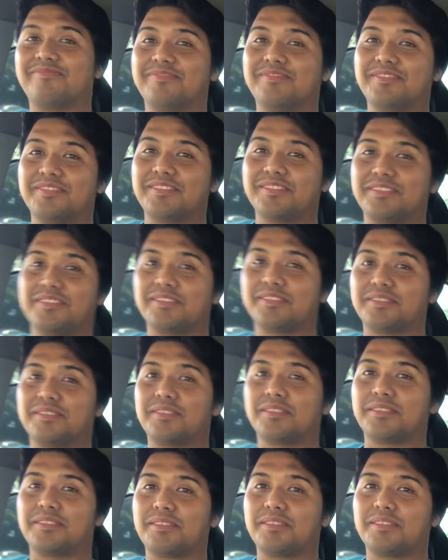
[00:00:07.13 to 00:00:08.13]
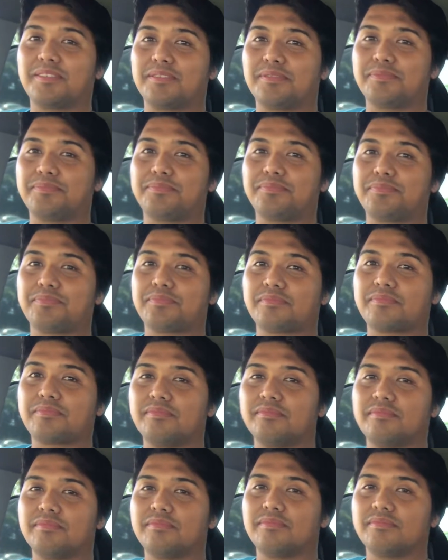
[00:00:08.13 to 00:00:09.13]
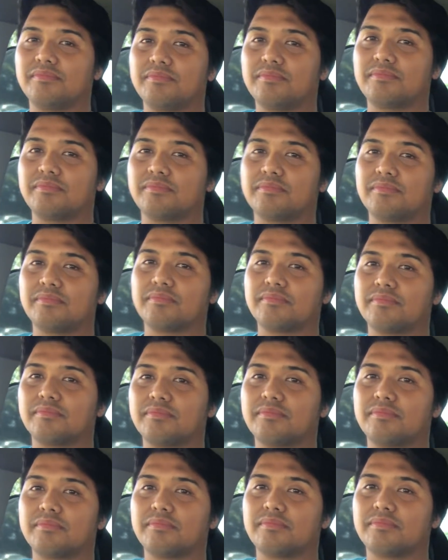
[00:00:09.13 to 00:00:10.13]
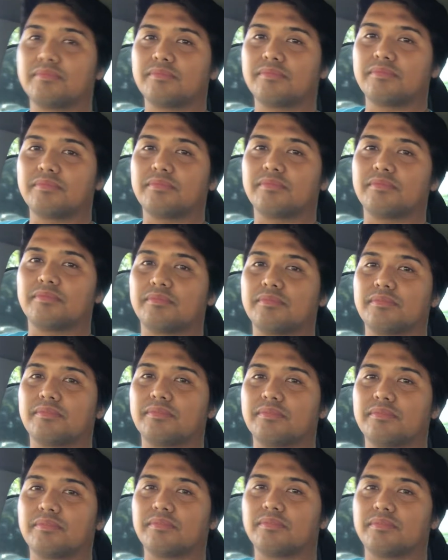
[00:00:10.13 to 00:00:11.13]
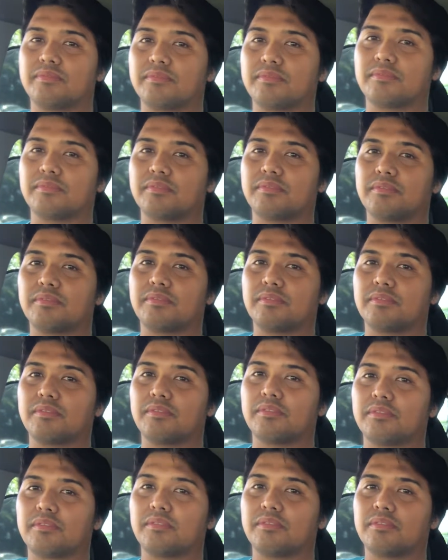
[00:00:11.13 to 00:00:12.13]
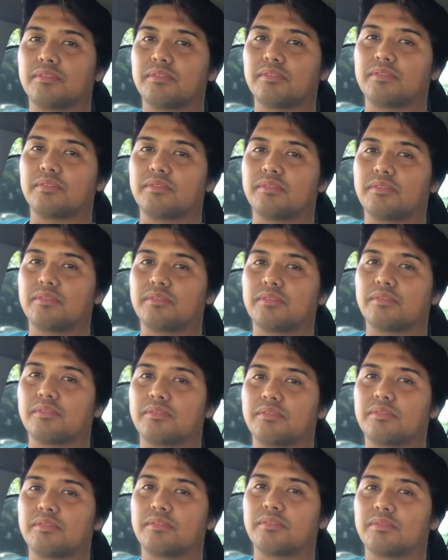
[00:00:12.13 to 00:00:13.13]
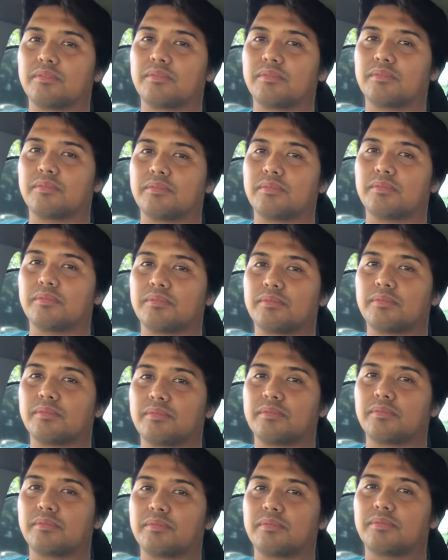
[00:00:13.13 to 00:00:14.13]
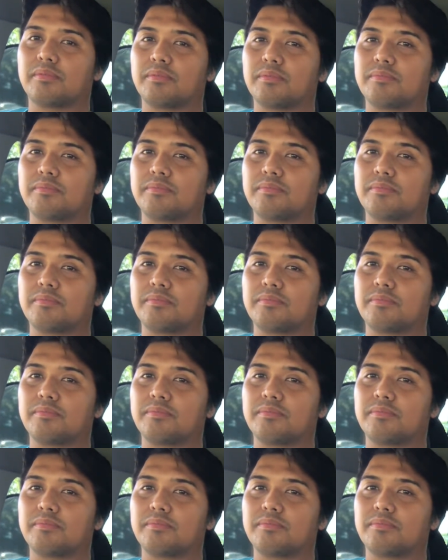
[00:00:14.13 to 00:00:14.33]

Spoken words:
[no speech]